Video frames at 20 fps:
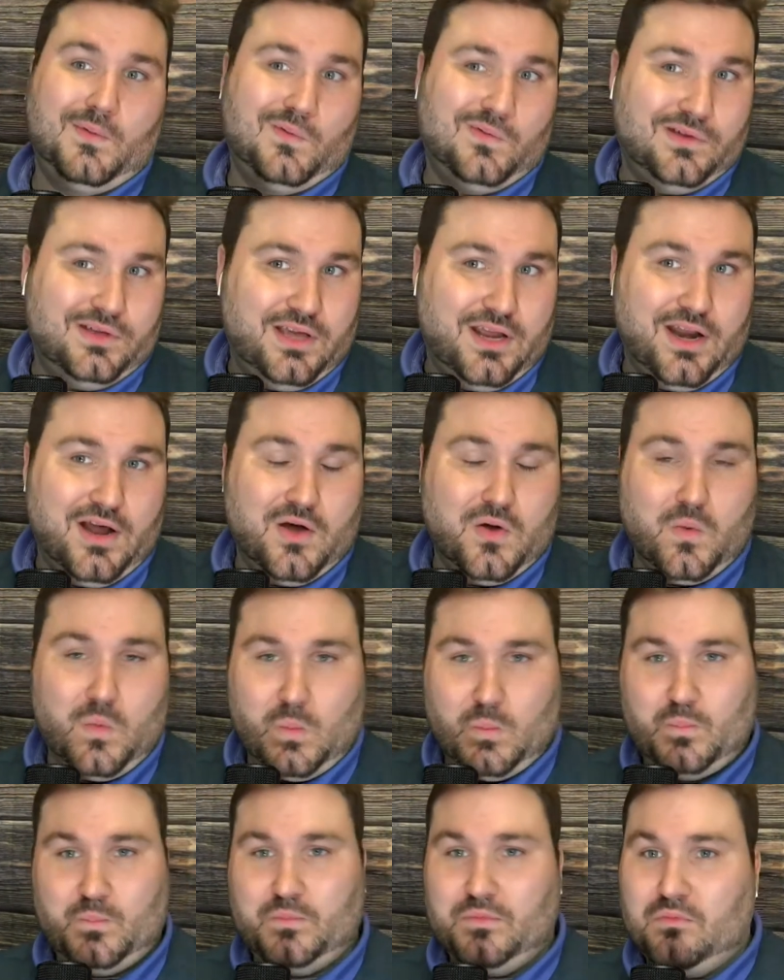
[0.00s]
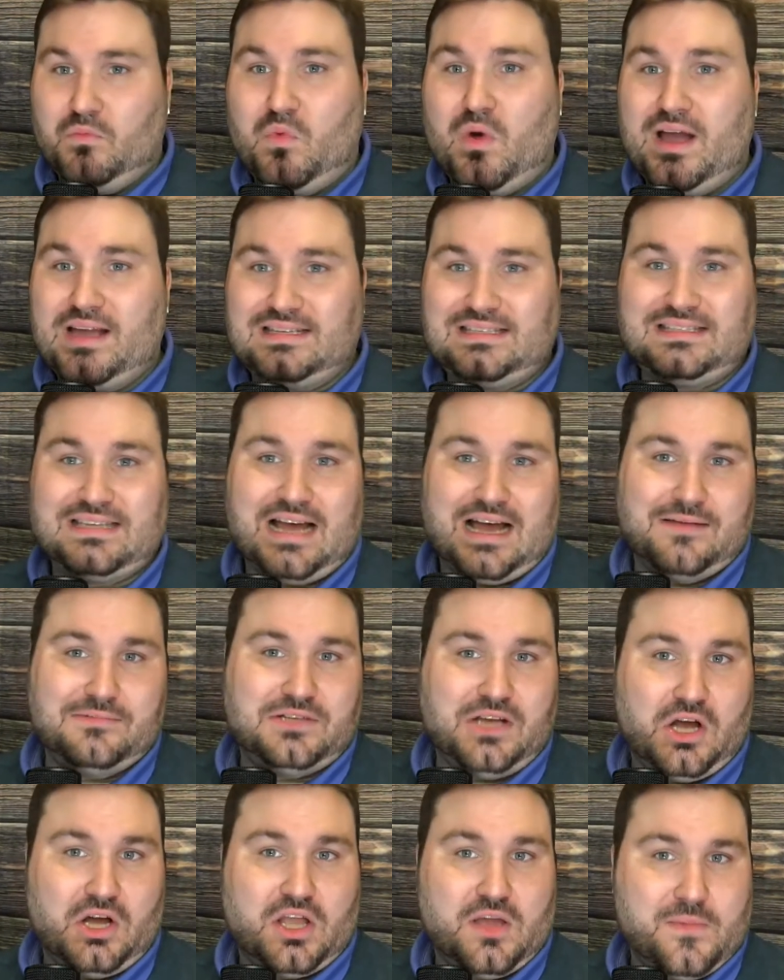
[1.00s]
you know, waste time
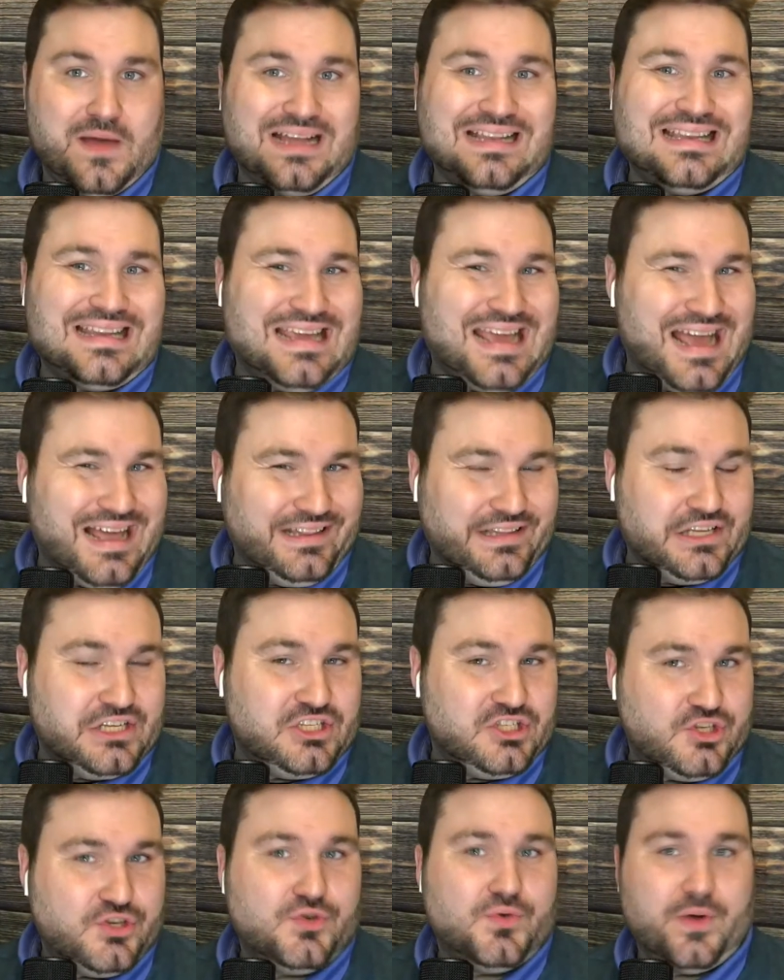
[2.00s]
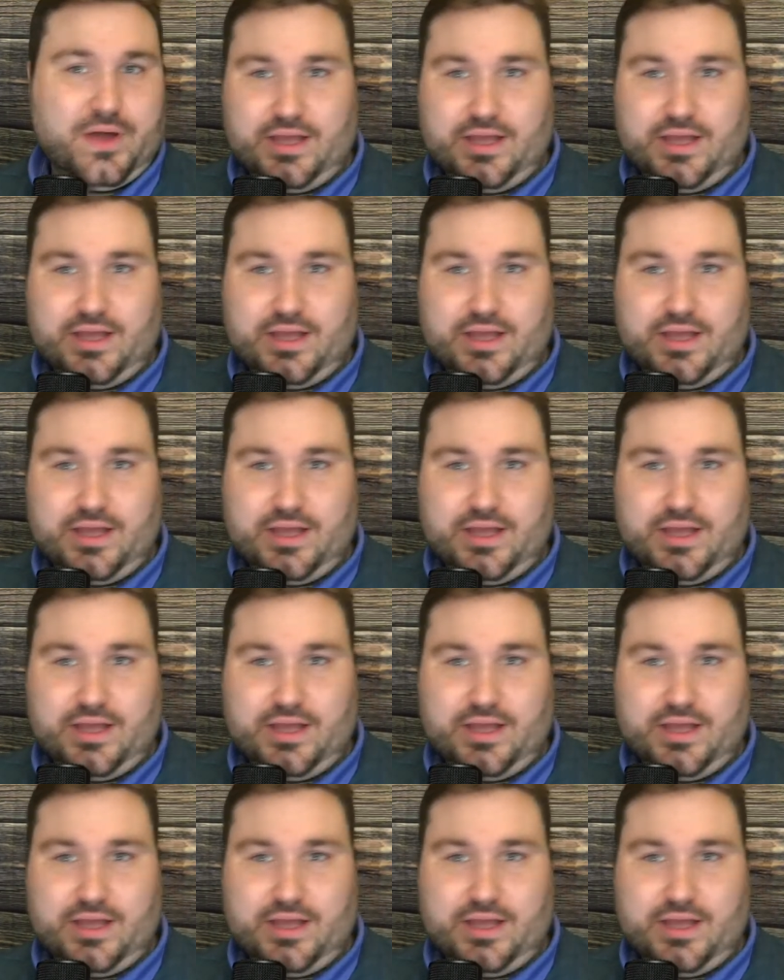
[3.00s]
talking about the LSU